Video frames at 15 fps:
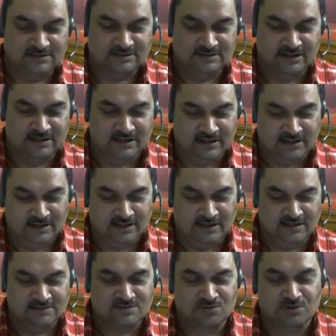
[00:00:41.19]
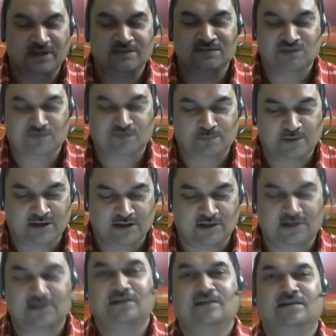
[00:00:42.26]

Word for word: the today's speaker,